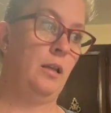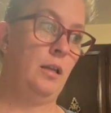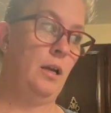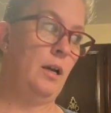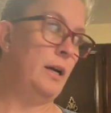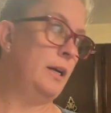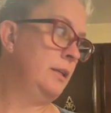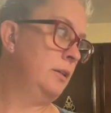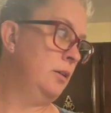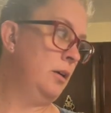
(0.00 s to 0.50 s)

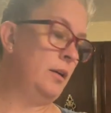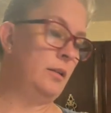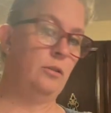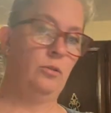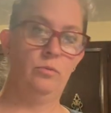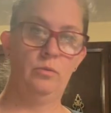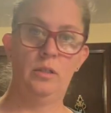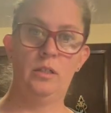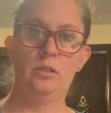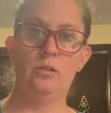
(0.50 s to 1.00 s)
Yeah, I
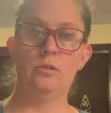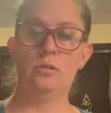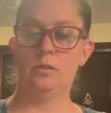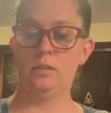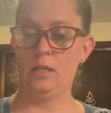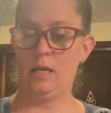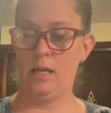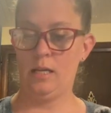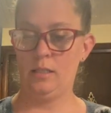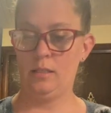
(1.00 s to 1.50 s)
don't need your
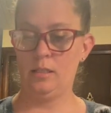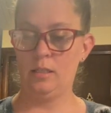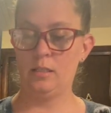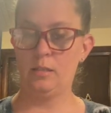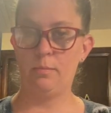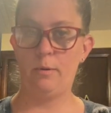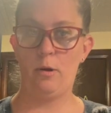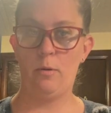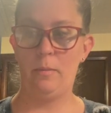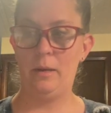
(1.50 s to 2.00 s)
science
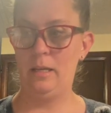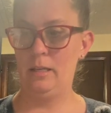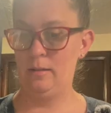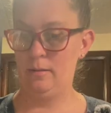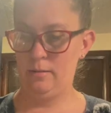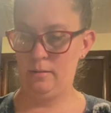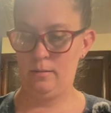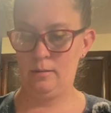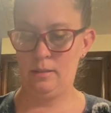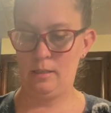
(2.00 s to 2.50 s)
experiment
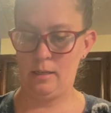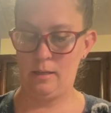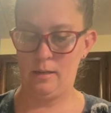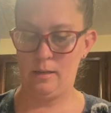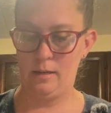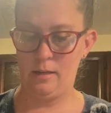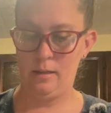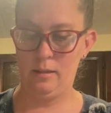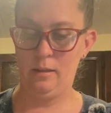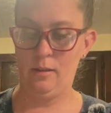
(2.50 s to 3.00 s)

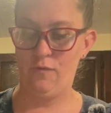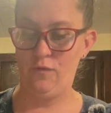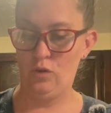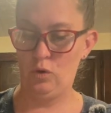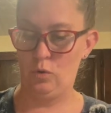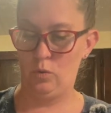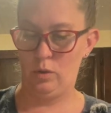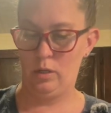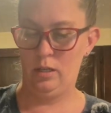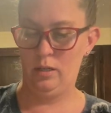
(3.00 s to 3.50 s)
in the
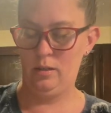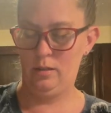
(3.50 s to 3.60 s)
food.